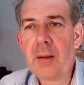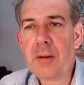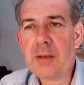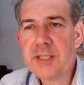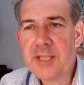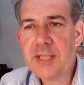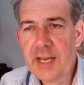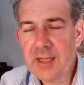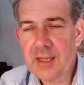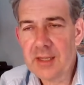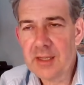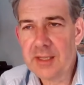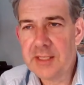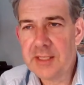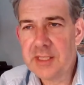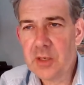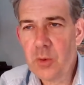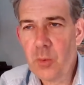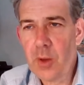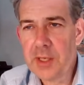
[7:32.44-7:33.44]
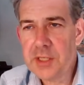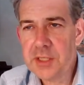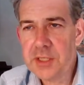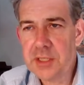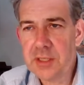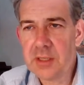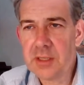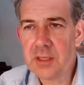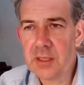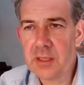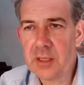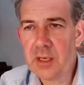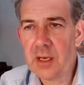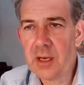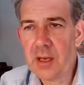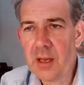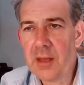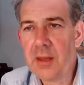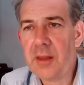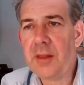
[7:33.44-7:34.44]
settle this question,
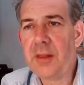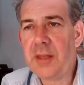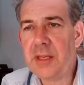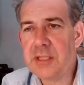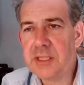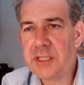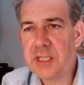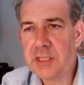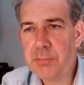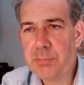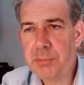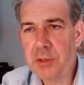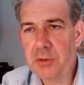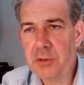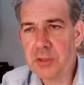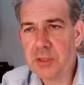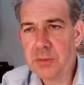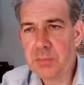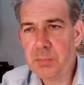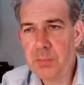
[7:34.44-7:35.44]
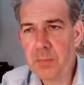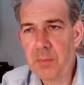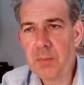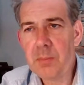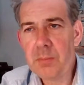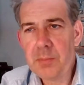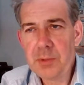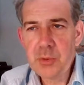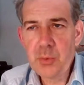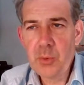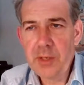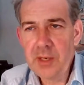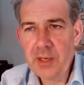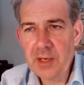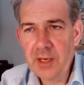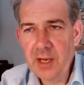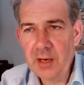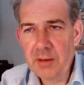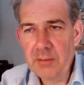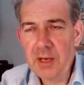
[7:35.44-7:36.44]
this dispute between the
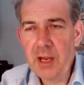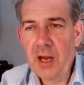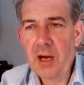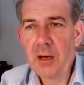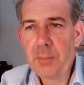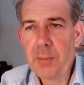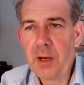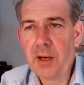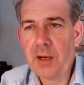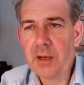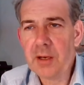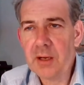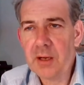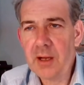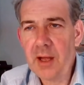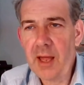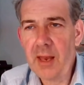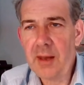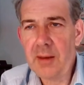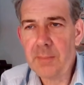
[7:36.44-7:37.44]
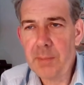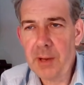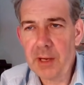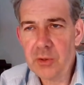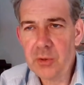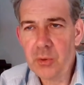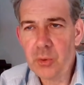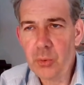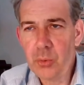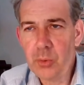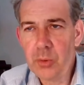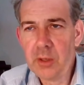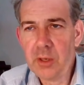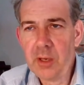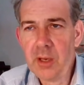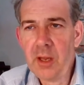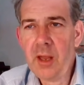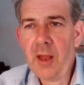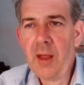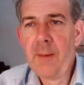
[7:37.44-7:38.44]
Karabakh and Baku
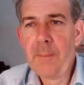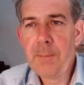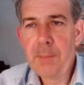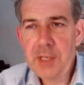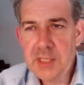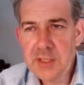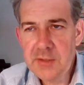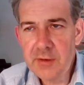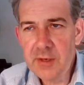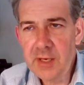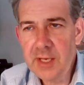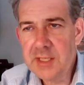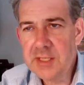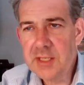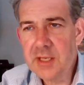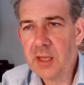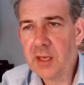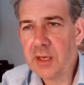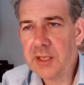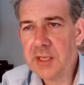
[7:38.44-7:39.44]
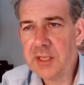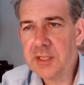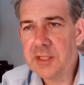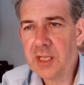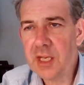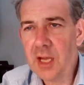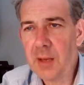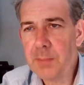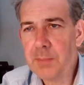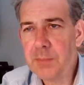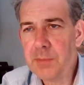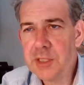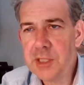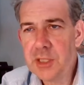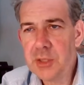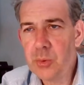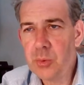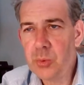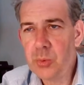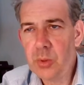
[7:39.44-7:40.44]
peacefully, so that it doesn't come
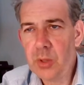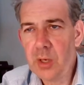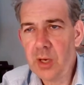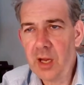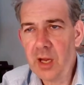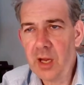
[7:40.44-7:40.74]
to